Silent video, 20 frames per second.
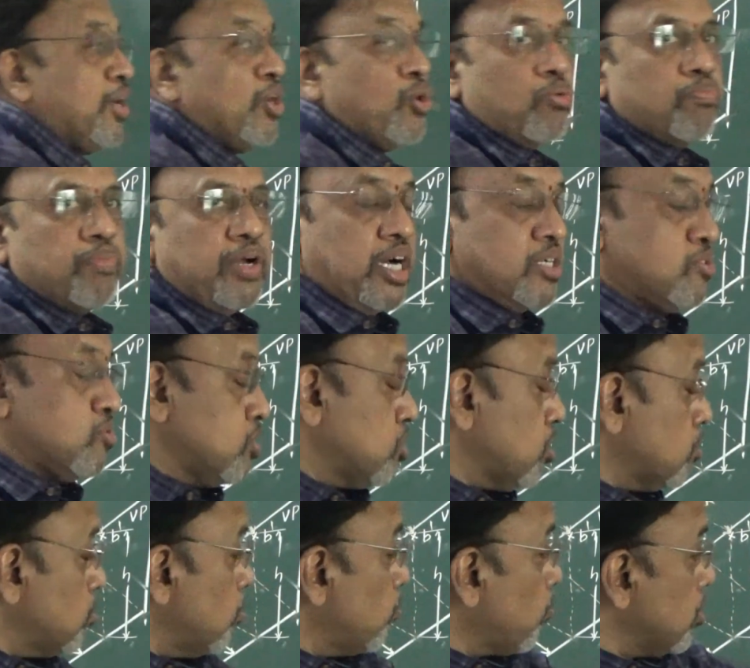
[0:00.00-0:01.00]
view, because it
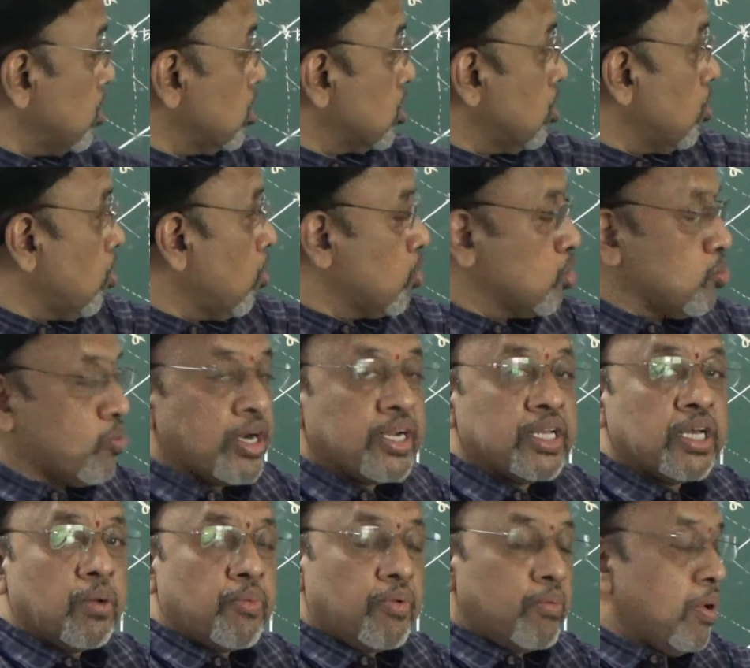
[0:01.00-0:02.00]
shall be projected onto the
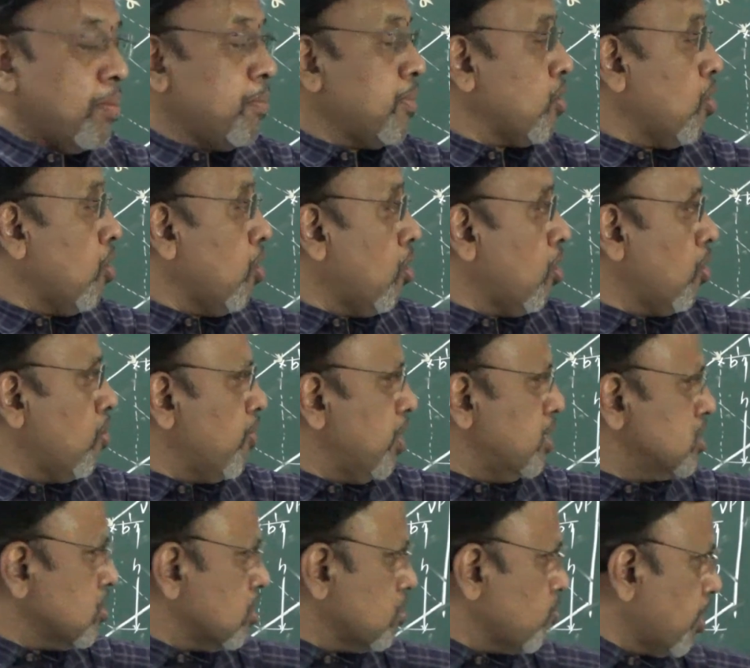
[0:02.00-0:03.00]
vertical. Remember,
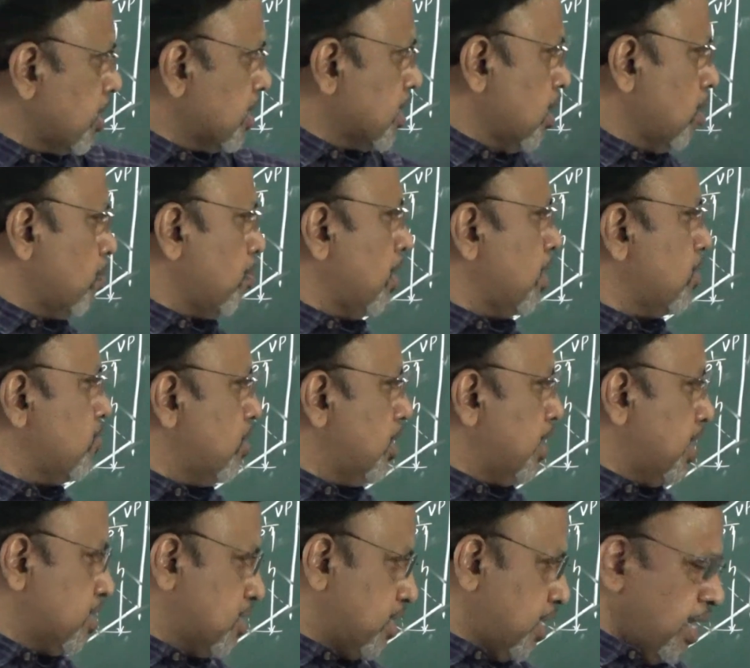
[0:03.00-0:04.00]
always on vertical plane you
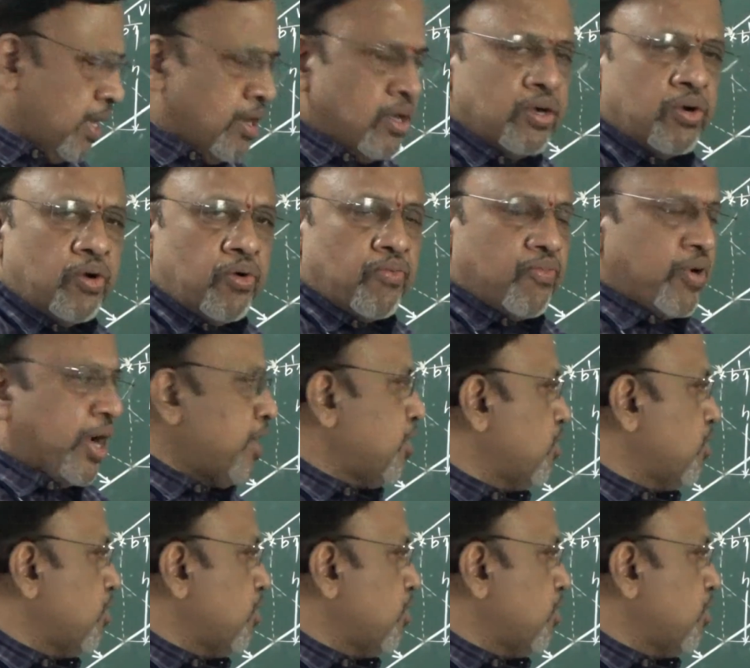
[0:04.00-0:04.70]
will get the front